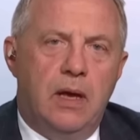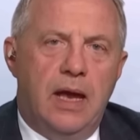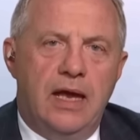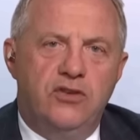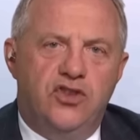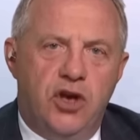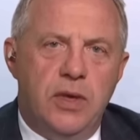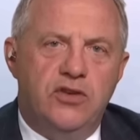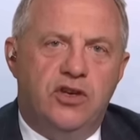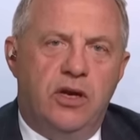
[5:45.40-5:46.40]
a
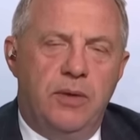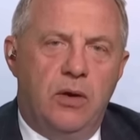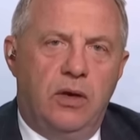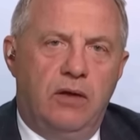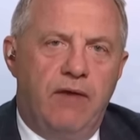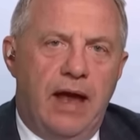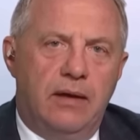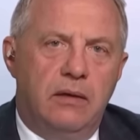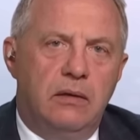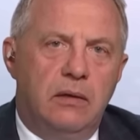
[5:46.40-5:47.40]
Jewish communal
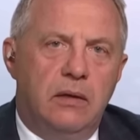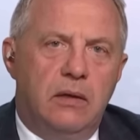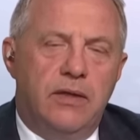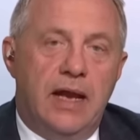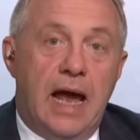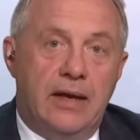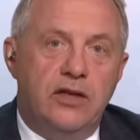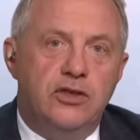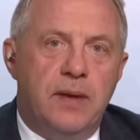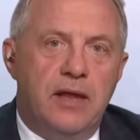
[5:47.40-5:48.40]
event, then I'd
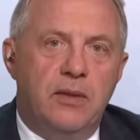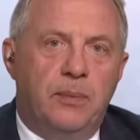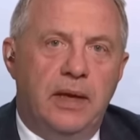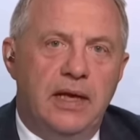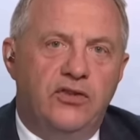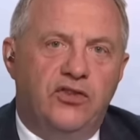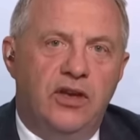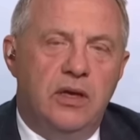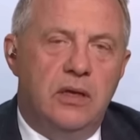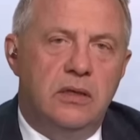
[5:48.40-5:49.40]
expect the police
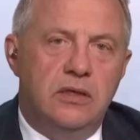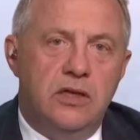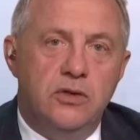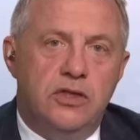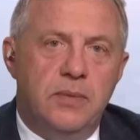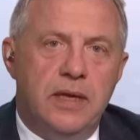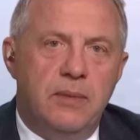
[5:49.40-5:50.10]
to do something